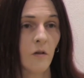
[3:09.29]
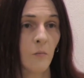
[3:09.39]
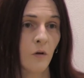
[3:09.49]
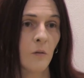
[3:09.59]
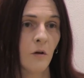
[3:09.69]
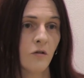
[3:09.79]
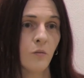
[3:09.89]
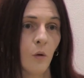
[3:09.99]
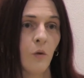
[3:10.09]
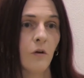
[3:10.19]
which is pretty
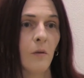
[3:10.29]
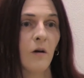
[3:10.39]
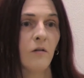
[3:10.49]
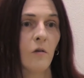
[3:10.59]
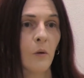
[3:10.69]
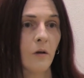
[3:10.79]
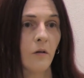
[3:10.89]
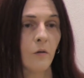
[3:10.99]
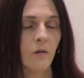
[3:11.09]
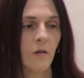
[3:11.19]
much what we're about as
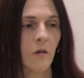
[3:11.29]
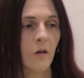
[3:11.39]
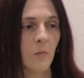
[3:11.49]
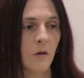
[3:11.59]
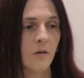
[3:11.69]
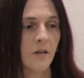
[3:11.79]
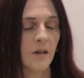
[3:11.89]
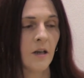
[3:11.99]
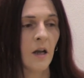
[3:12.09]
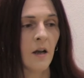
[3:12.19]
well in the autistic
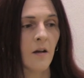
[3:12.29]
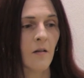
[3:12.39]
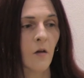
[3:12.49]
community.